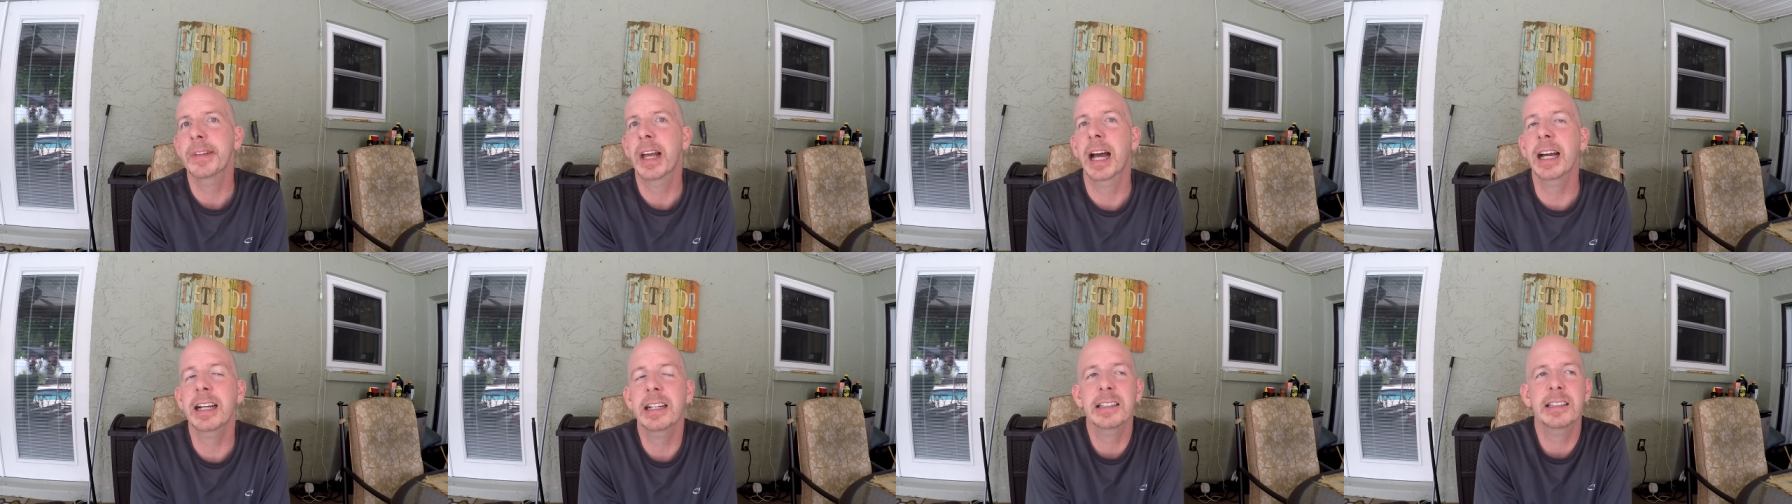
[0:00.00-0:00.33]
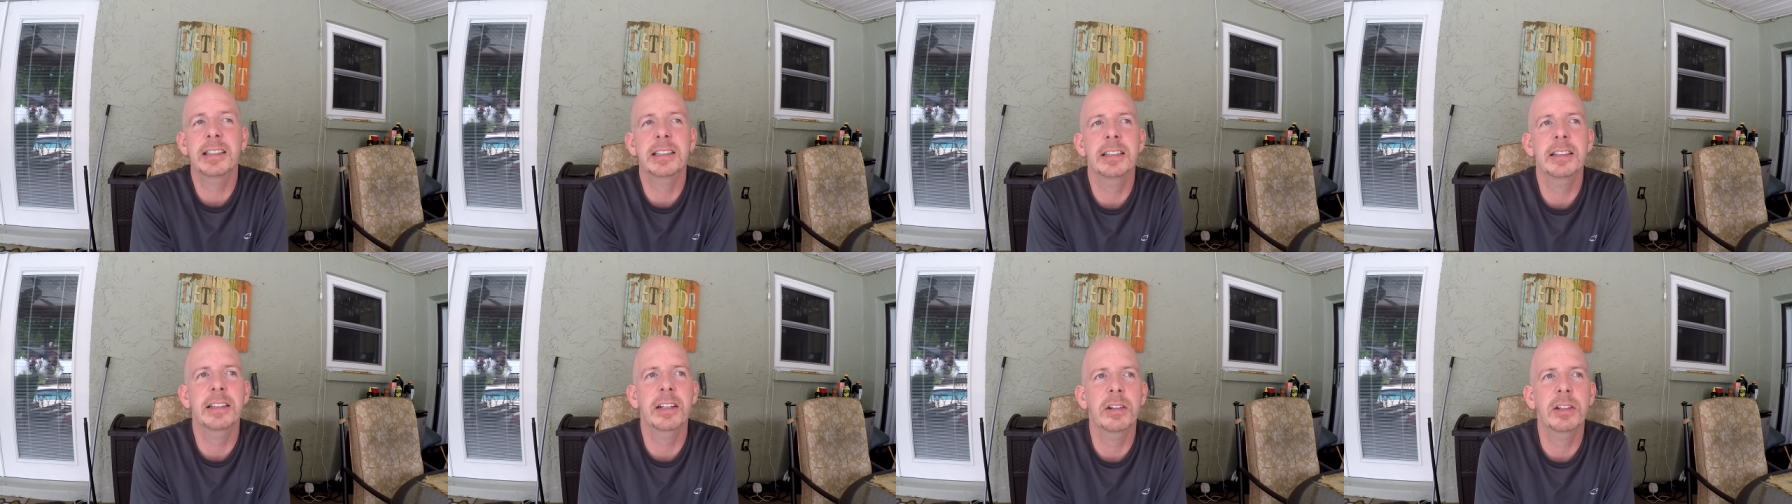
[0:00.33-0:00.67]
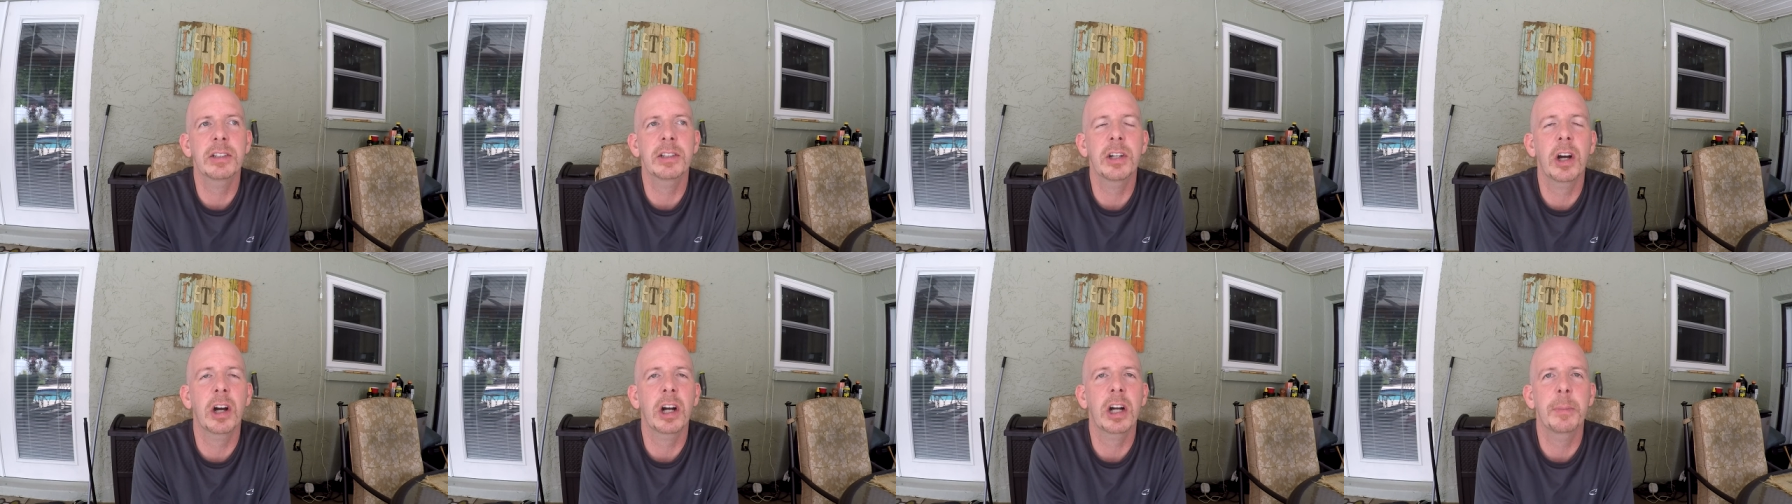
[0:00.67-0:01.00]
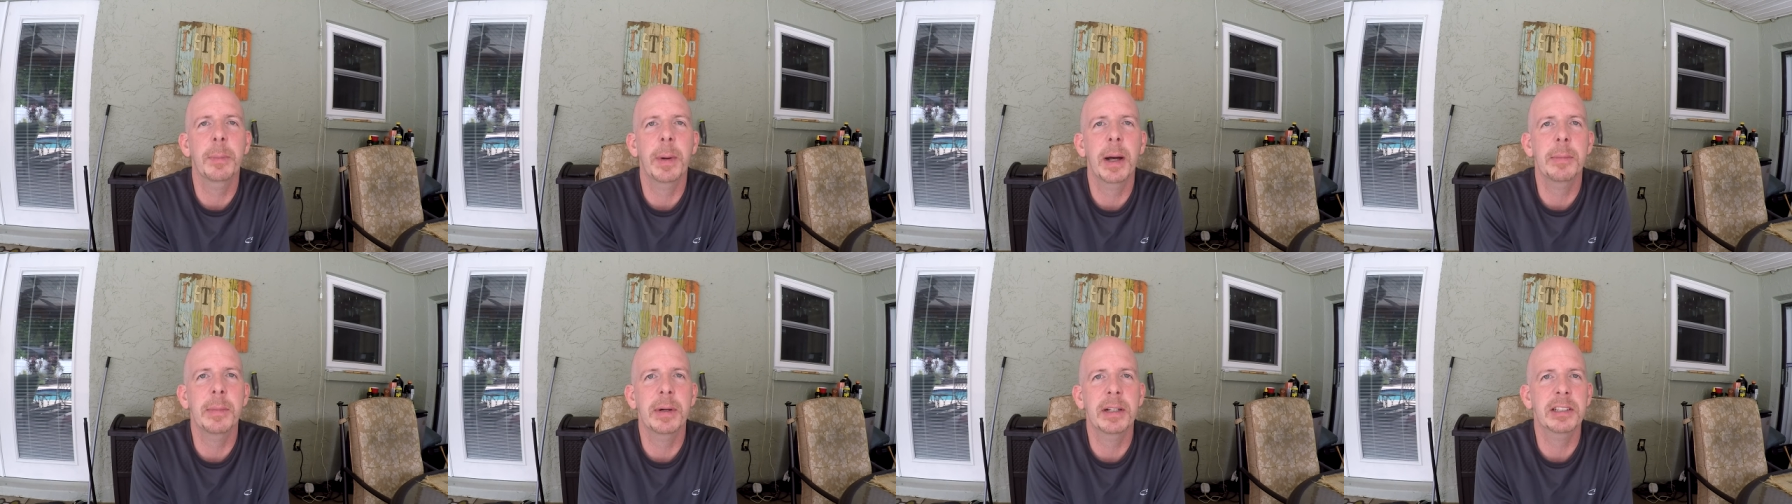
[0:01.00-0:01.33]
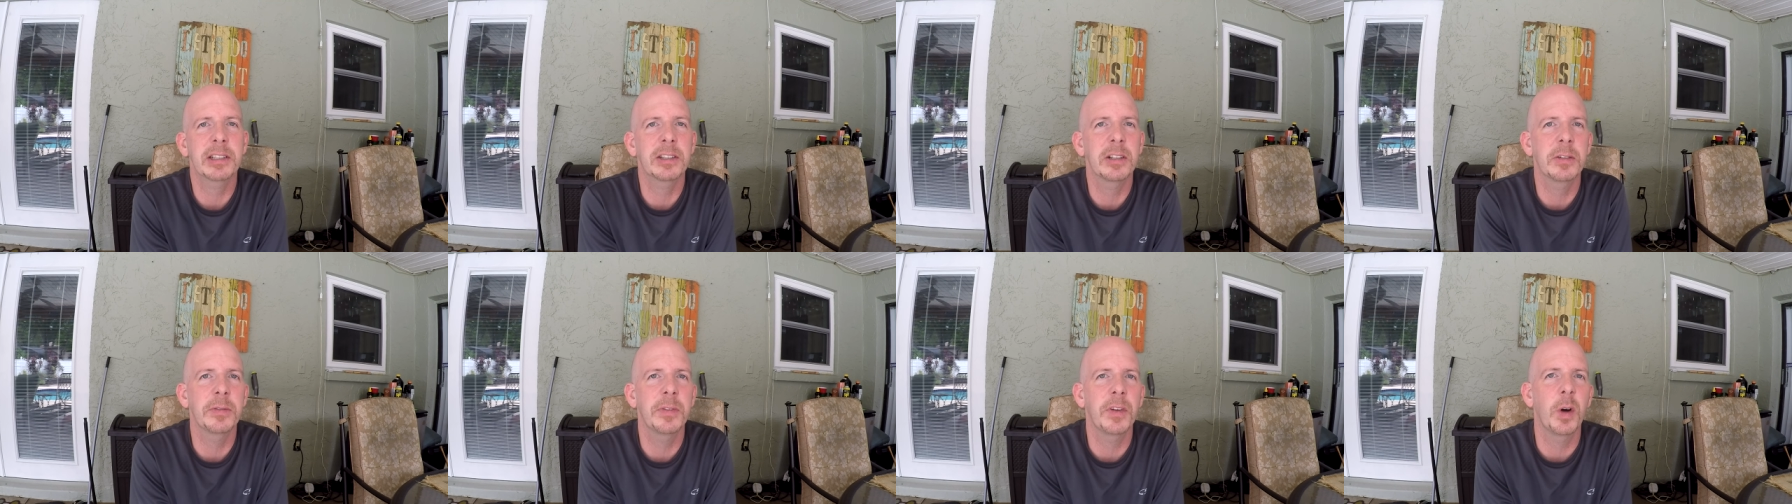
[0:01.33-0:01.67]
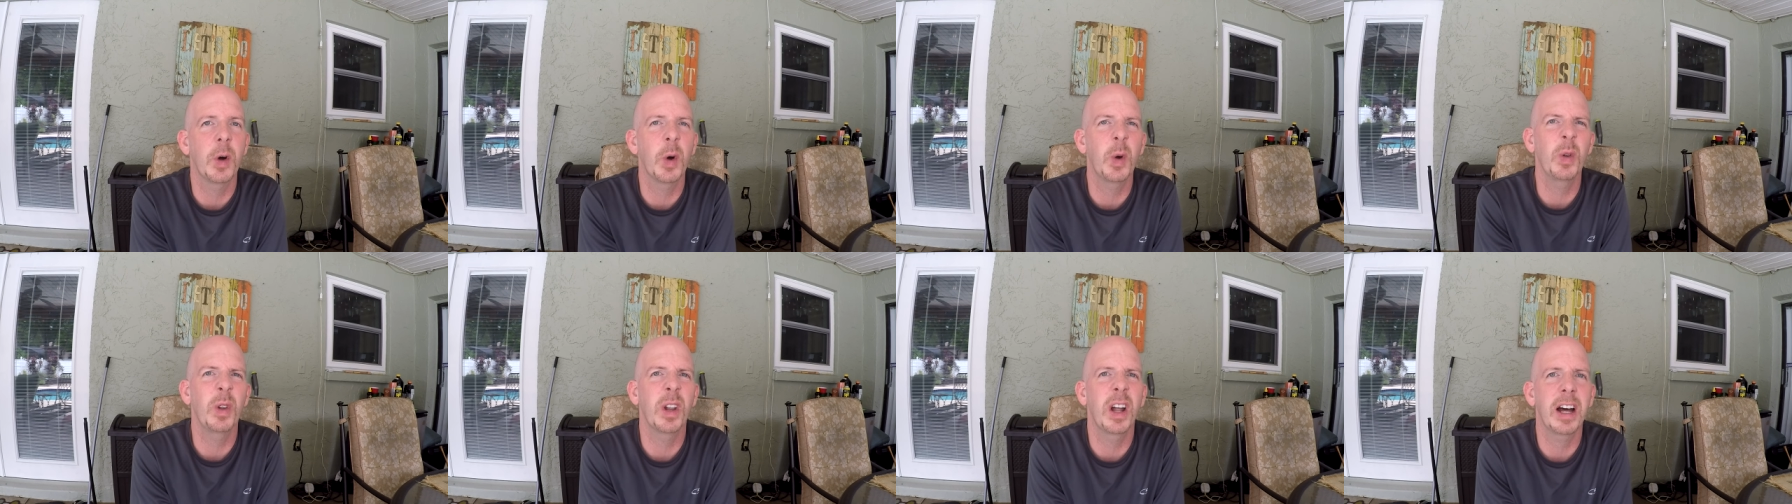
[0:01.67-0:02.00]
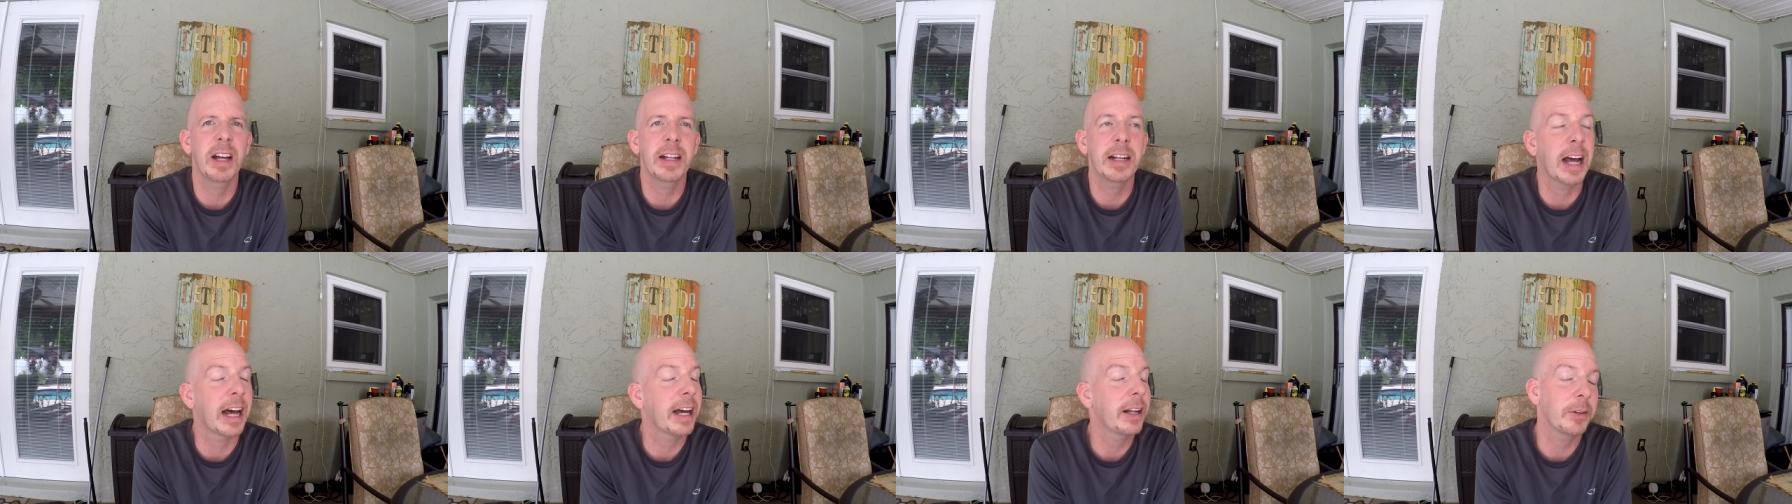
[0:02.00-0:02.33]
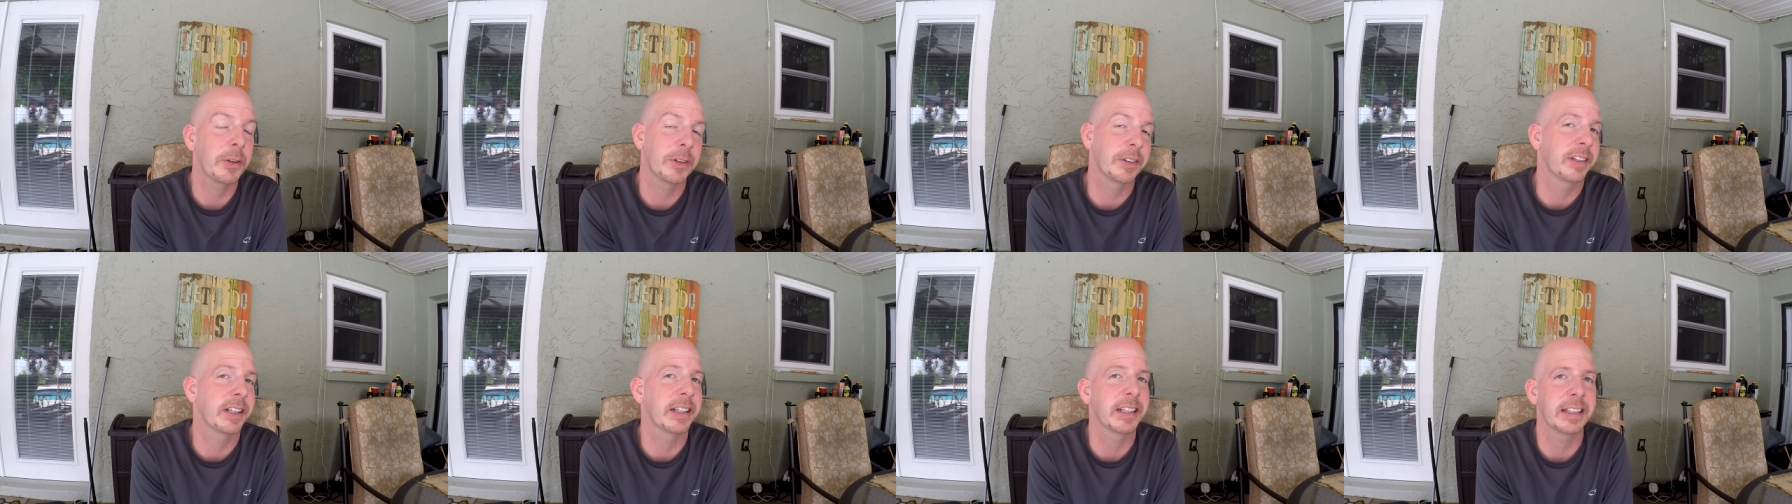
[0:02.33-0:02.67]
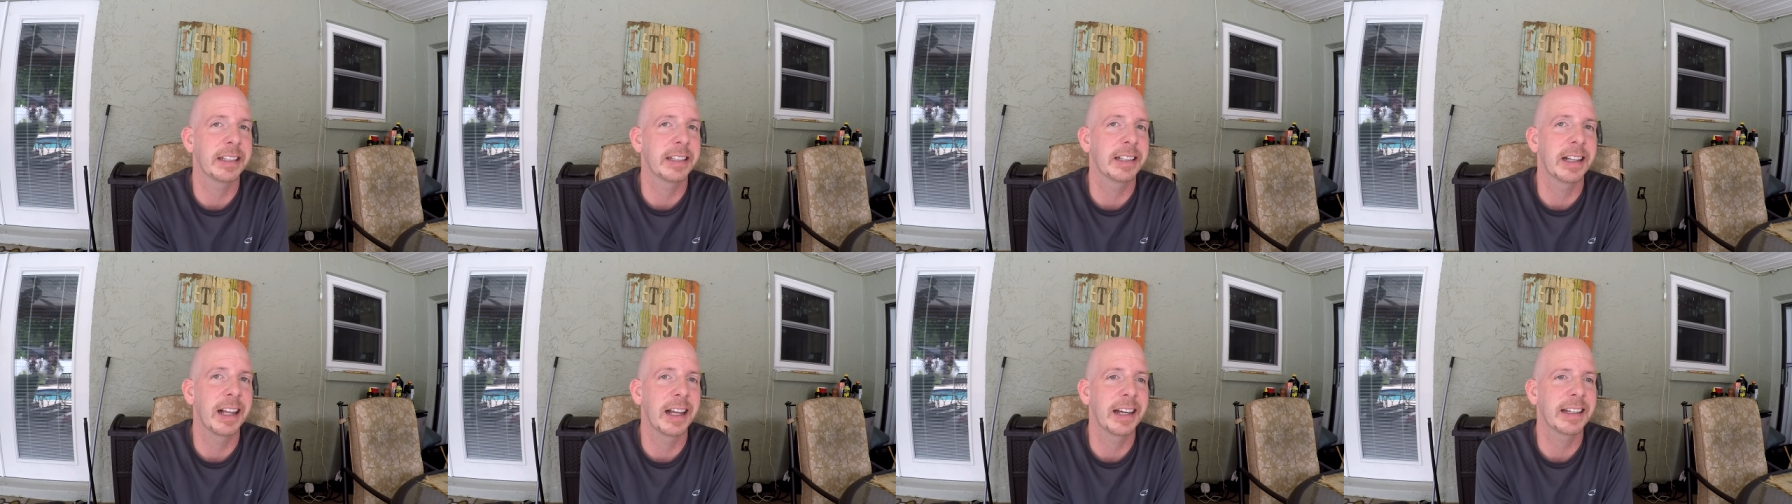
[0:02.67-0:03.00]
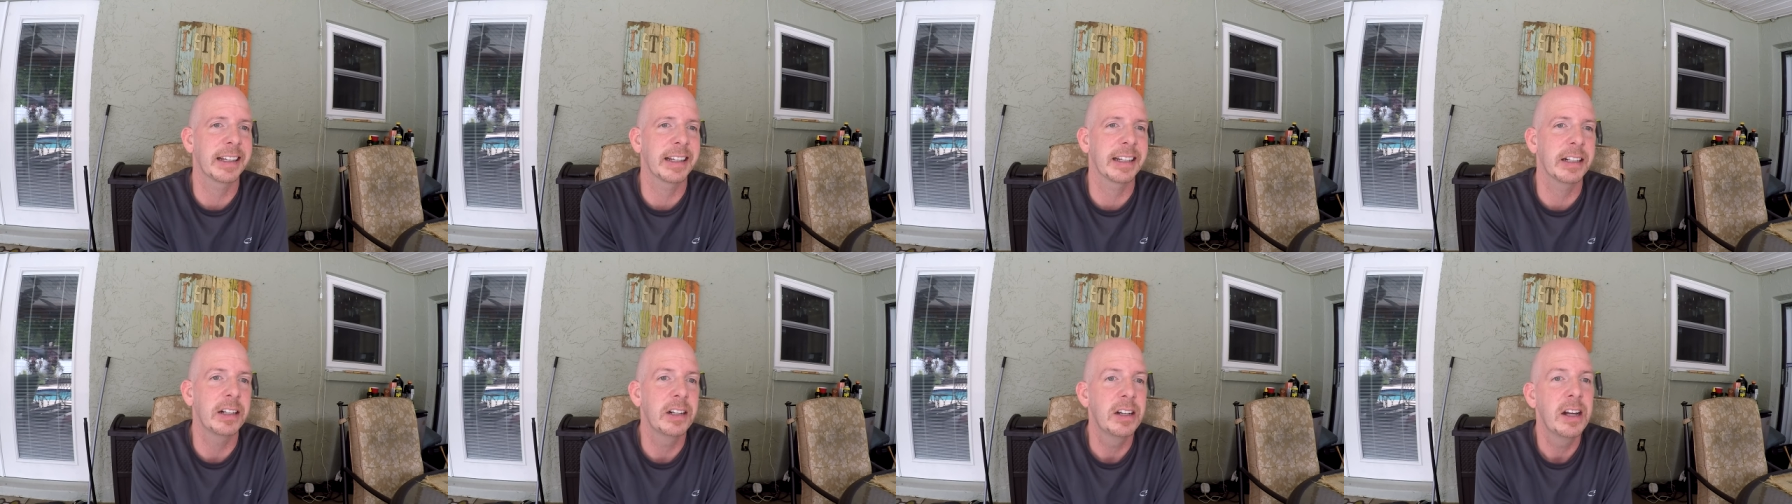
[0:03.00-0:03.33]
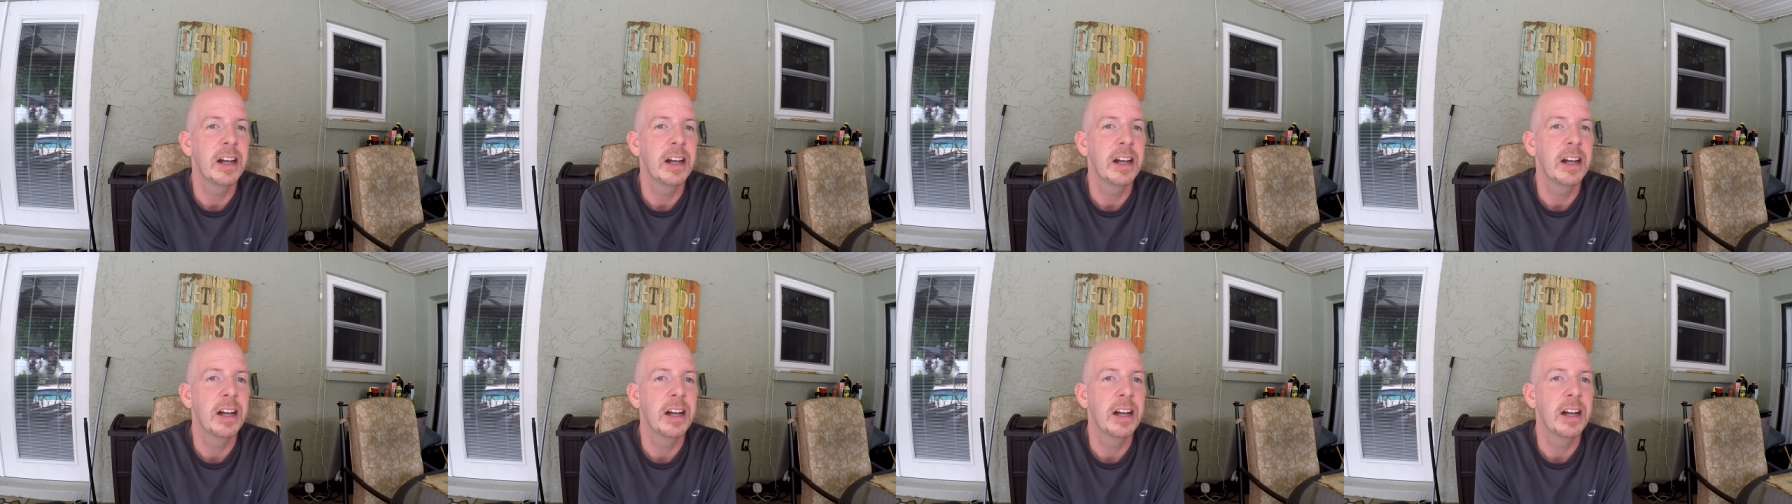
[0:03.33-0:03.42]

I could sit there and talk about myself a whole lot. I don't think you'd like it.